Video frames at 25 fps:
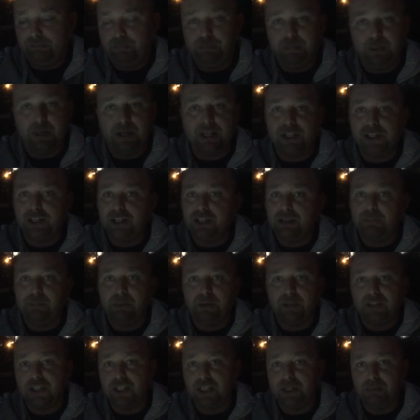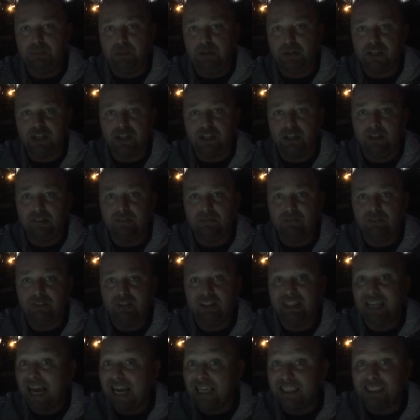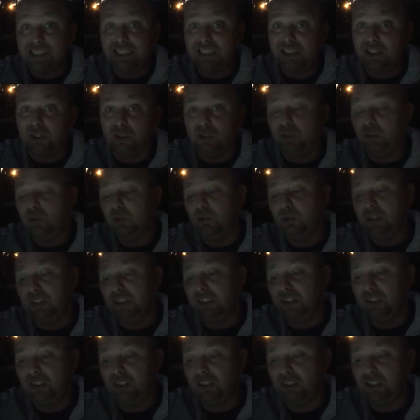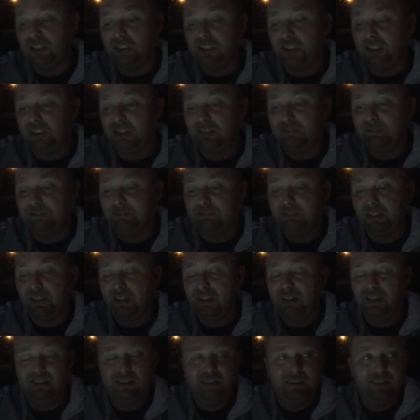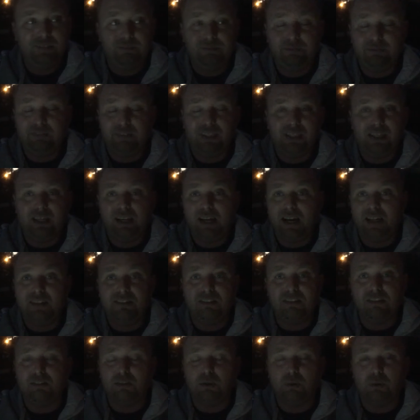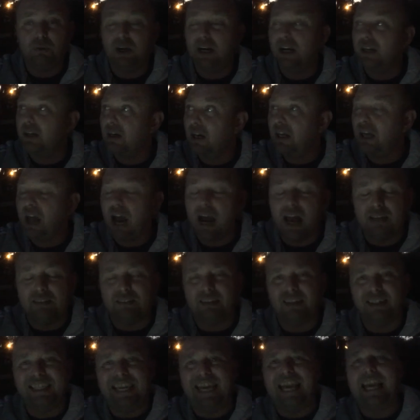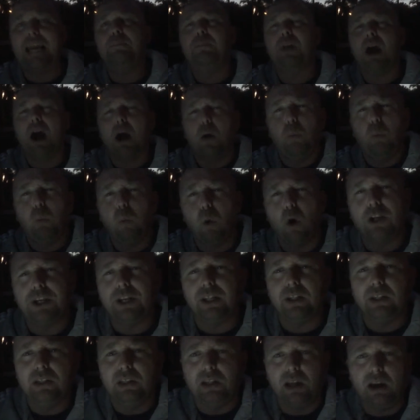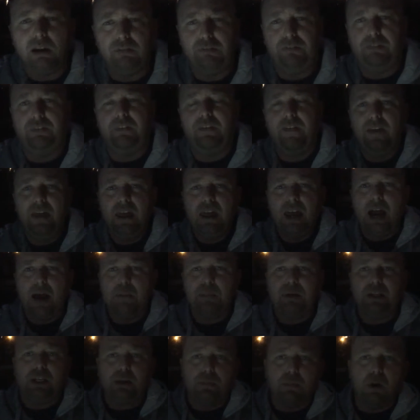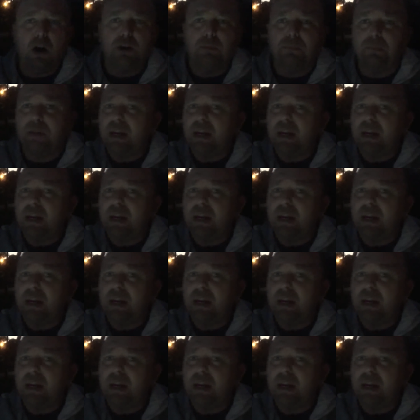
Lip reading: Bungie. Destiny 2 is just... it's a game that I want to love. I mean, come on,